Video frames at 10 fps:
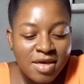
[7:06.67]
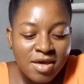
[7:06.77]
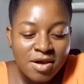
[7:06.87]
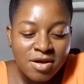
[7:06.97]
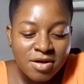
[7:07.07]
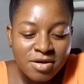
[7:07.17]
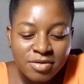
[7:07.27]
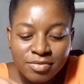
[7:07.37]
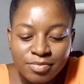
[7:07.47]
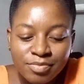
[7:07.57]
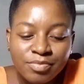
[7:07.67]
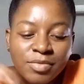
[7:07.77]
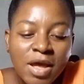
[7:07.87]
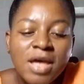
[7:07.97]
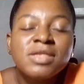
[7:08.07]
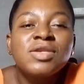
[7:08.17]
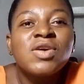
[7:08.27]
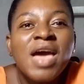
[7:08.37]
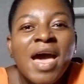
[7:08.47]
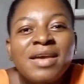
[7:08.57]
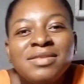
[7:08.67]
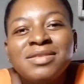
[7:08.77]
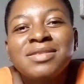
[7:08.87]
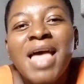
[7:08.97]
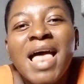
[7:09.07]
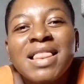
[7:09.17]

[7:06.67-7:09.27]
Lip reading: Yeah. So guys,